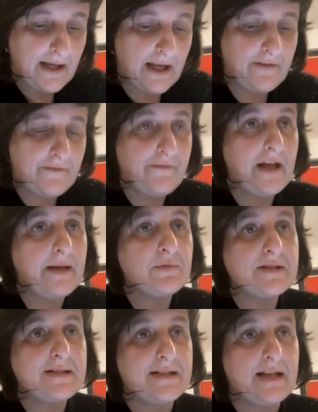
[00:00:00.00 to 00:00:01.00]
In
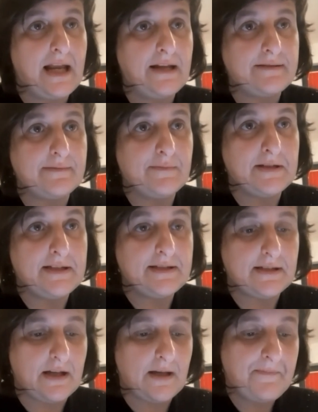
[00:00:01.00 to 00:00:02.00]
famous statement,
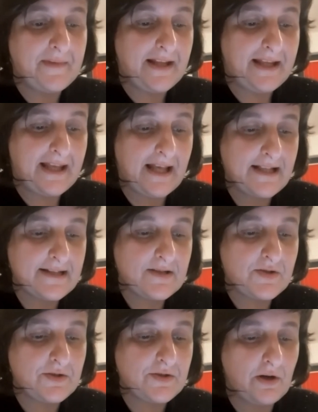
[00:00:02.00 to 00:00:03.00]
uh, can
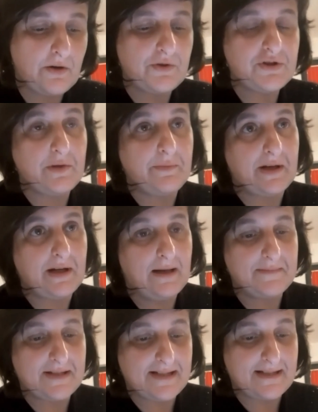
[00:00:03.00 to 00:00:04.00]
sociology
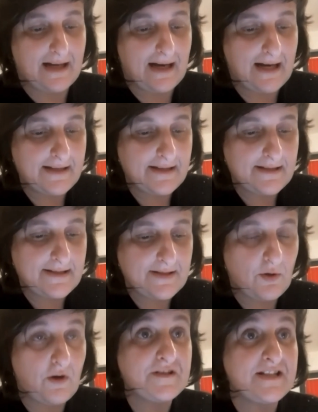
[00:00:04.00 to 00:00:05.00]
become science
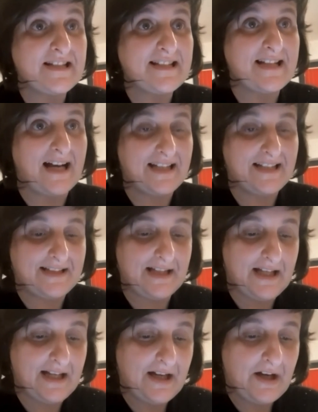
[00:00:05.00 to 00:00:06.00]
of
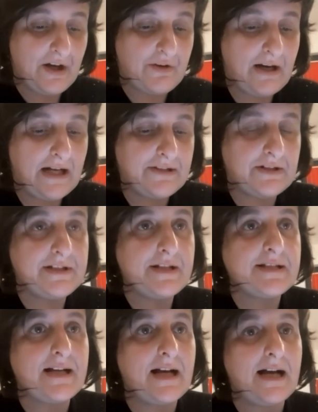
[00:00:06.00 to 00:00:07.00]
society rather than
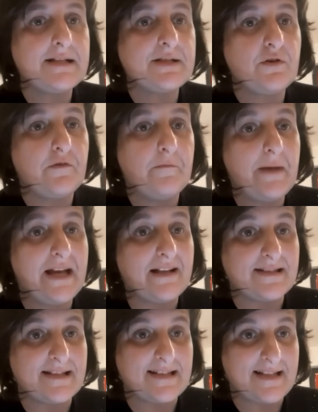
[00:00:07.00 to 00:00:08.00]
science of male
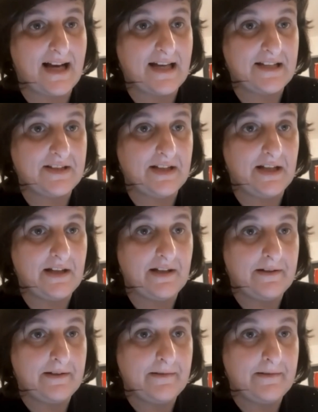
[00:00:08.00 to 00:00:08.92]
society?